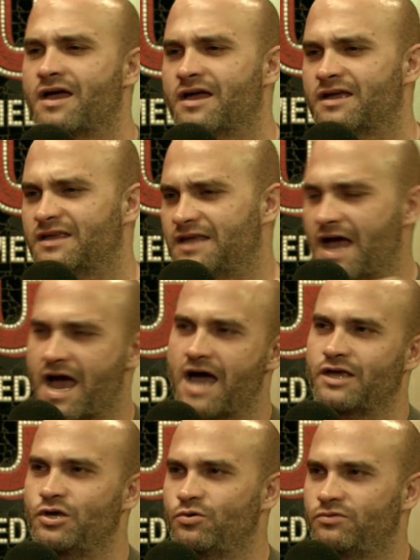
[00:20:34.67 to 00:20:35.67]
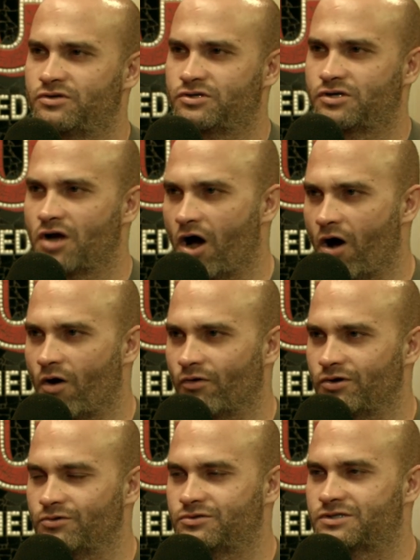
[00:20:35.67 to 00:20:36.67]
"Yeah, you go,
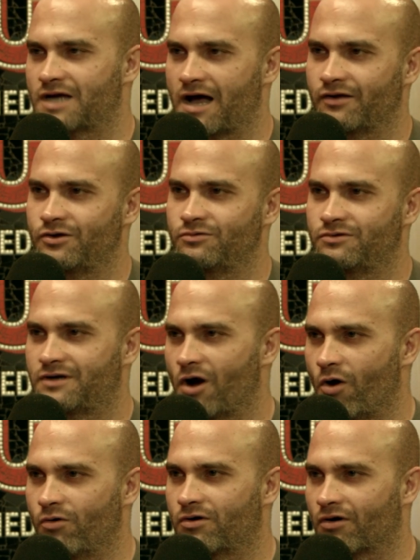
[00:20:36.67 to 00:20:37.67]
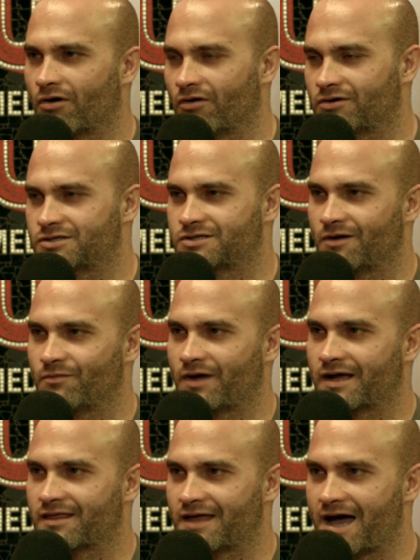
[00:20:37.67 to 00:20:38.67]
you tell, you go, girl," or something
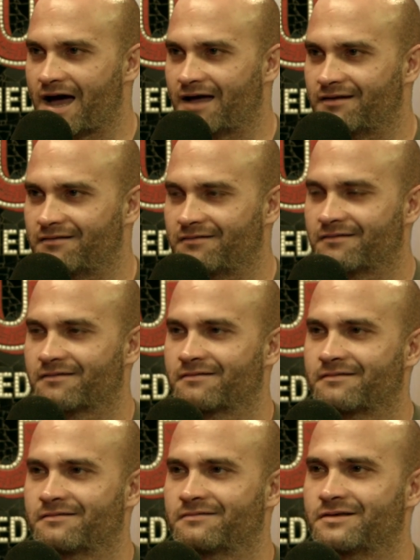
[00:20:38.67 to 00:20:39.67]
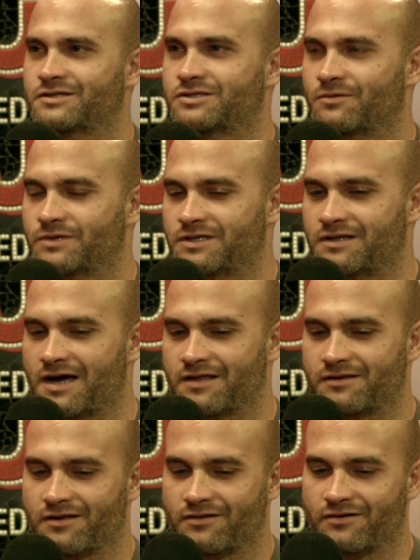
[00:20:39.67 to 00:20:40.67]
like that. Like someone did that
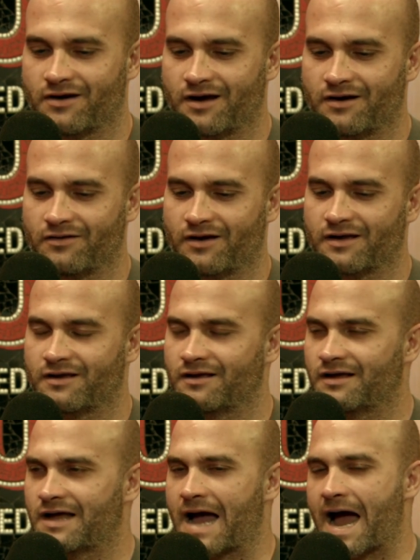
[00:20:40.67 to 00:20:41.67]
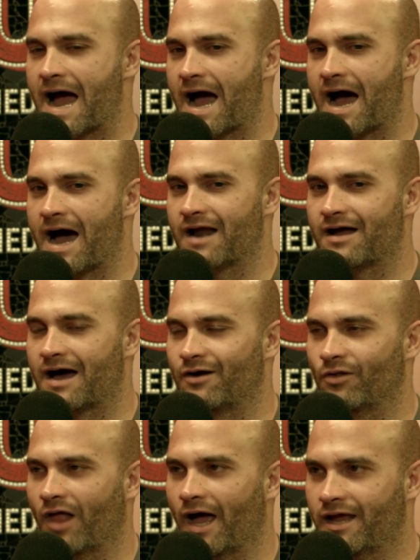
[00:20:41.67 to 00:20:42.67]
the other night. like, I, I
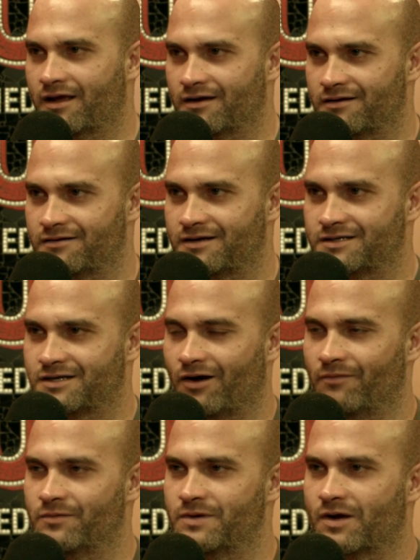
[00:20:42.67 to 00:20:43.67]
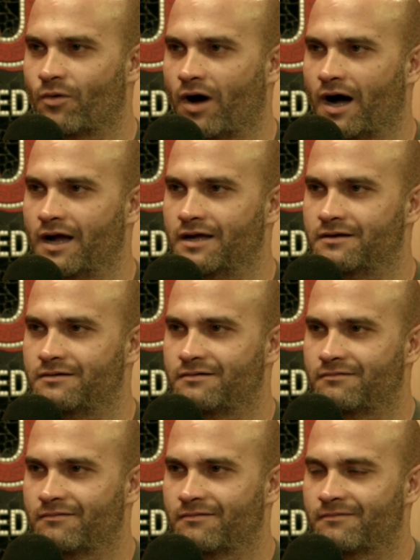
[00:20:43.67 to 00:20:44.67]
don't like it, and I tell them mm-hmm. to be mm-hmm. quiet.
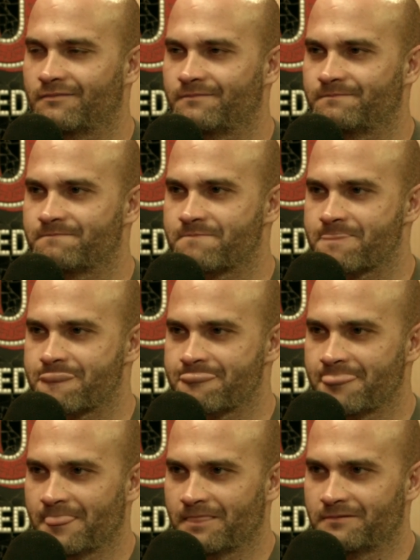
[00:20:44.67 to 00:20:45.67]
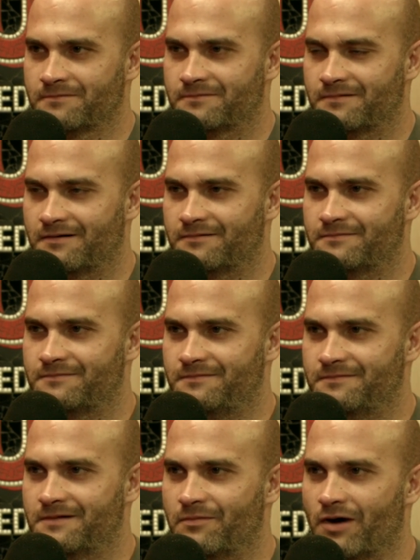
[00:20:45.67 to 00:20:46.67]
No, I, am with
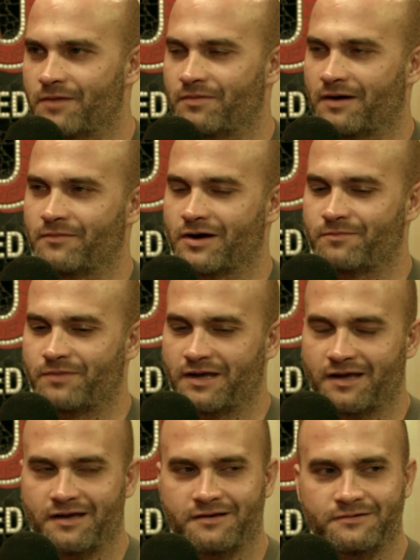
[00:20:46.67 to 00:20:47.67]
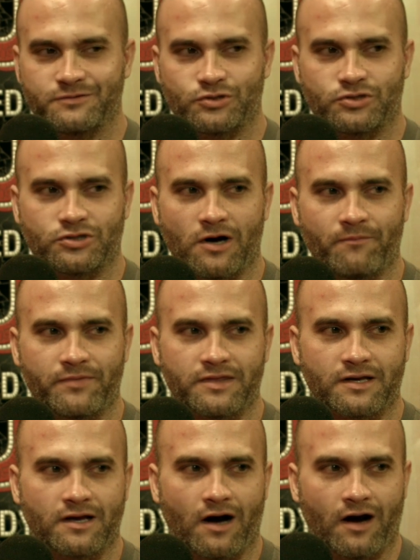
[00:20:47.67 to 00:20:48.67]
you. Now, I might I might be jumping
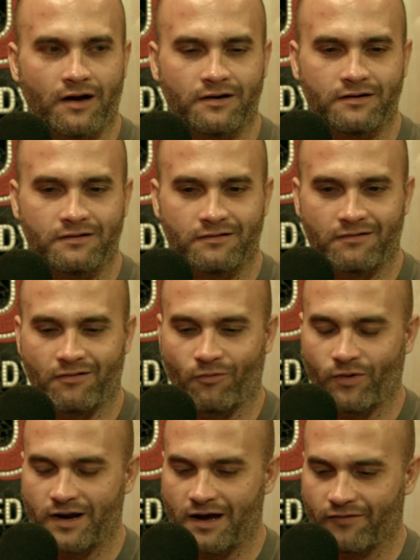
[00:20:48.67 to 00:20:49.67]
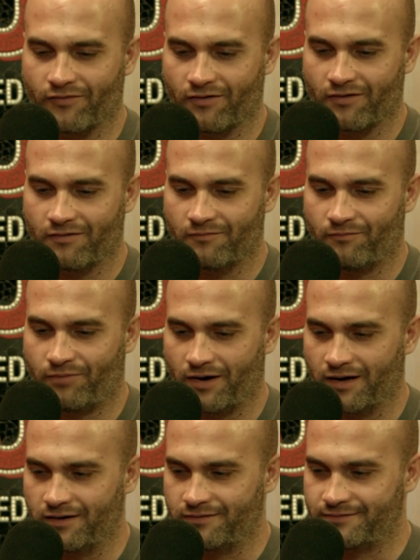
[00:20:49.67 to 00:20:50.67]
the gun or whatever, but